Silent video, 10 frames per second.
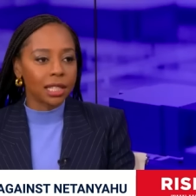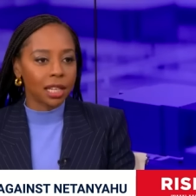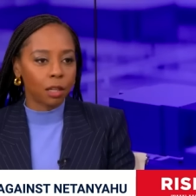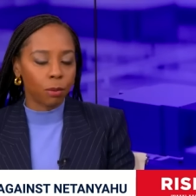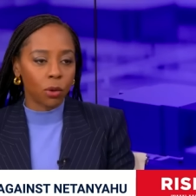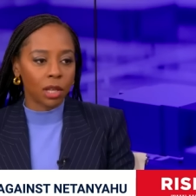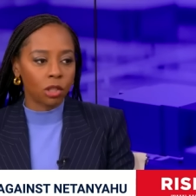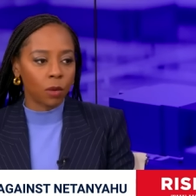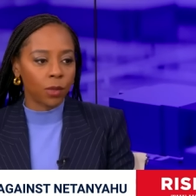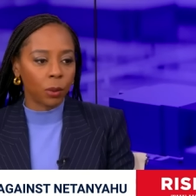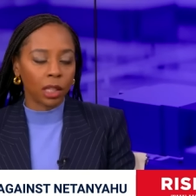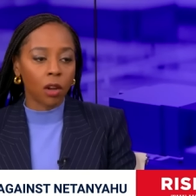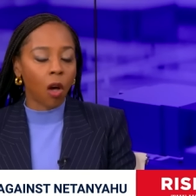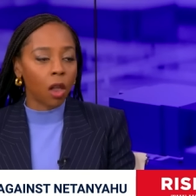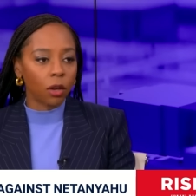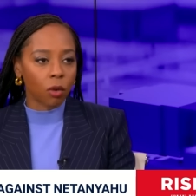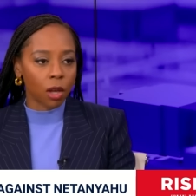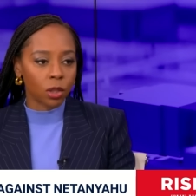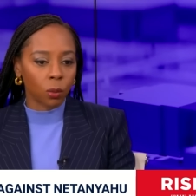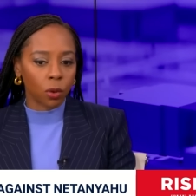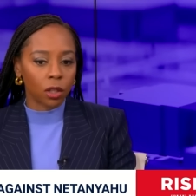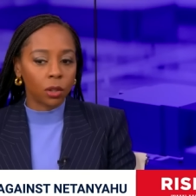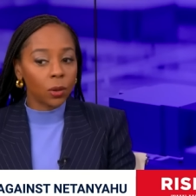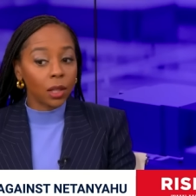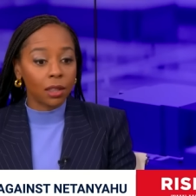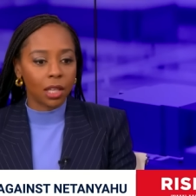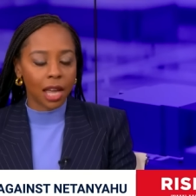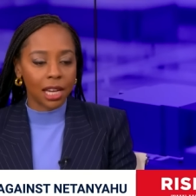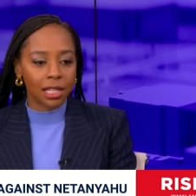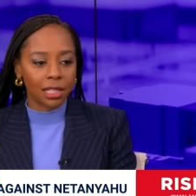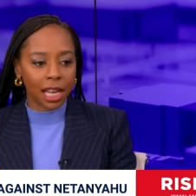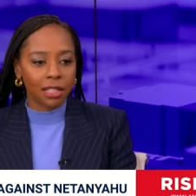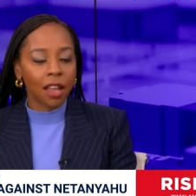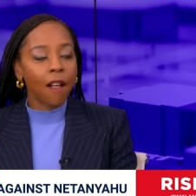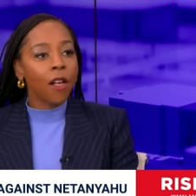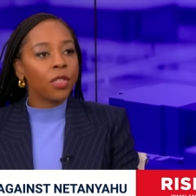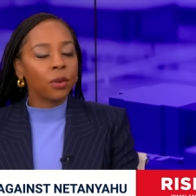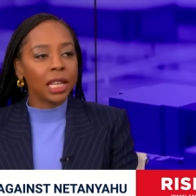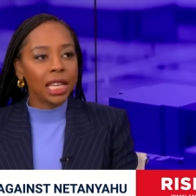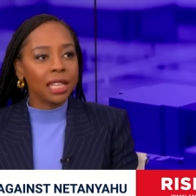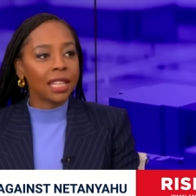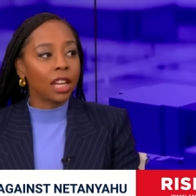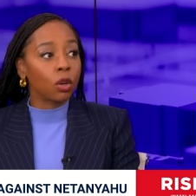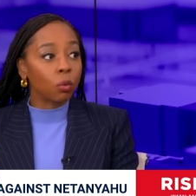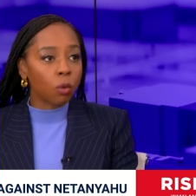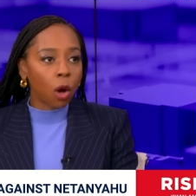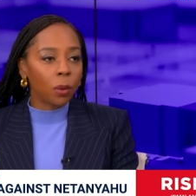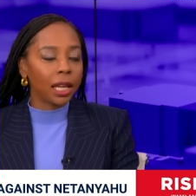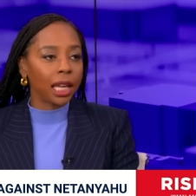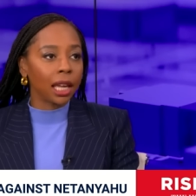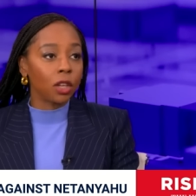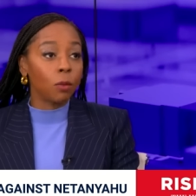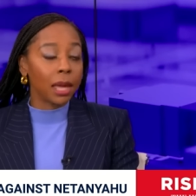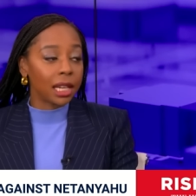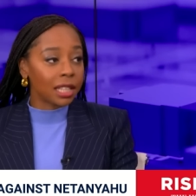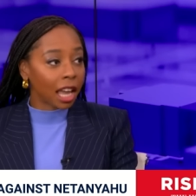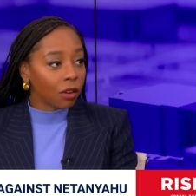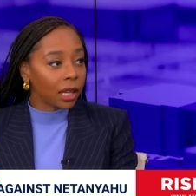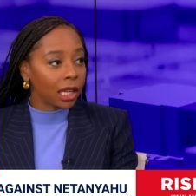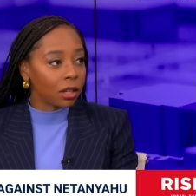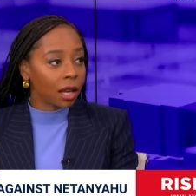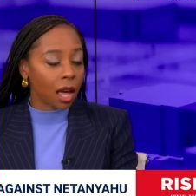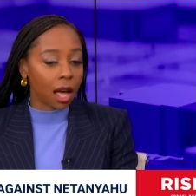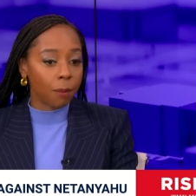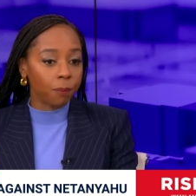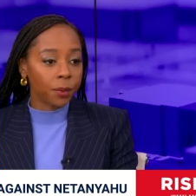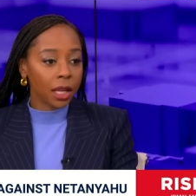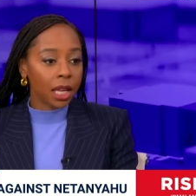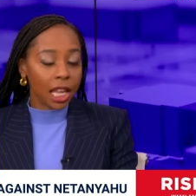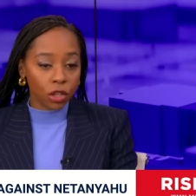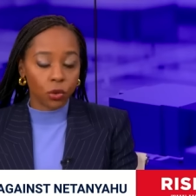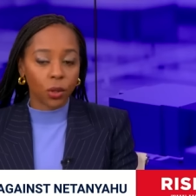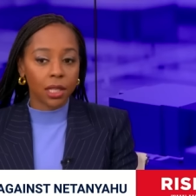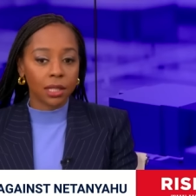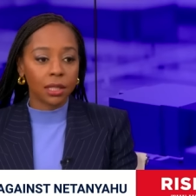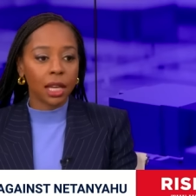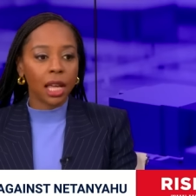attended protests over the weekend all across the world, including in the United States, there is a growing humanitarian interest